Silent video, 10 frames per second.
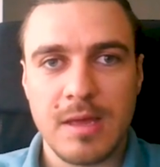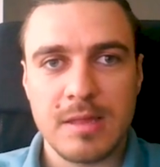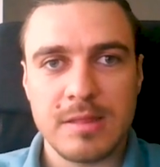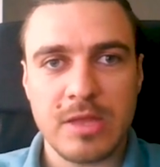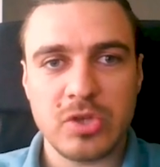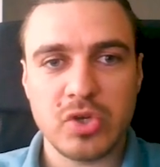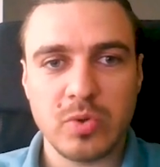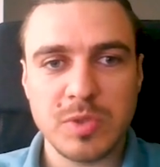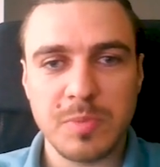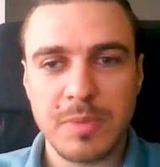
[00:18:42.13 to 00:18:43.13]
that
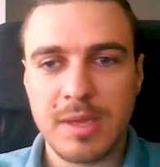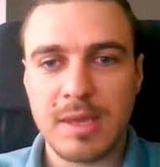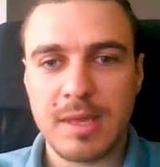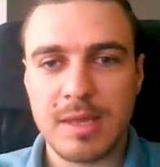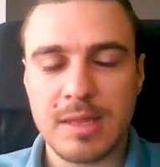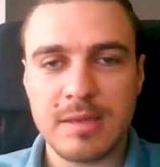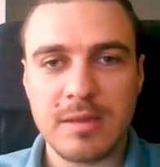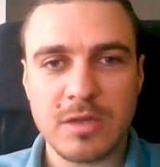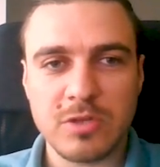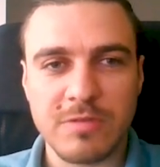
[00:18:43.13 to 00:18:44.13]
shows me the
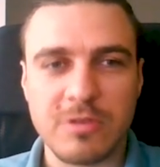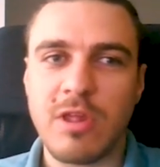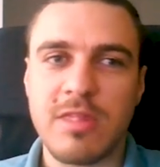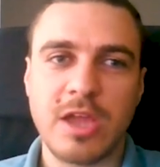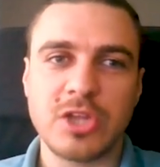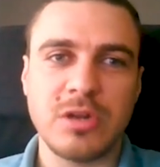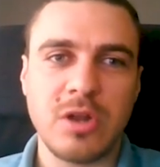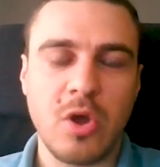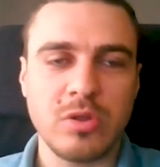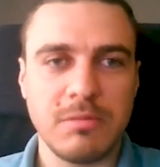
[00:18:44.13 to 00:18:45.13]
details of the transaction
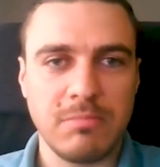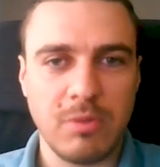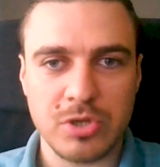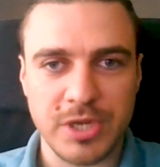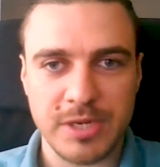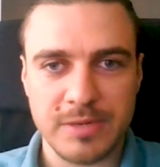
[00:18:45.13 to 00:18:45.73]
on the blockchain.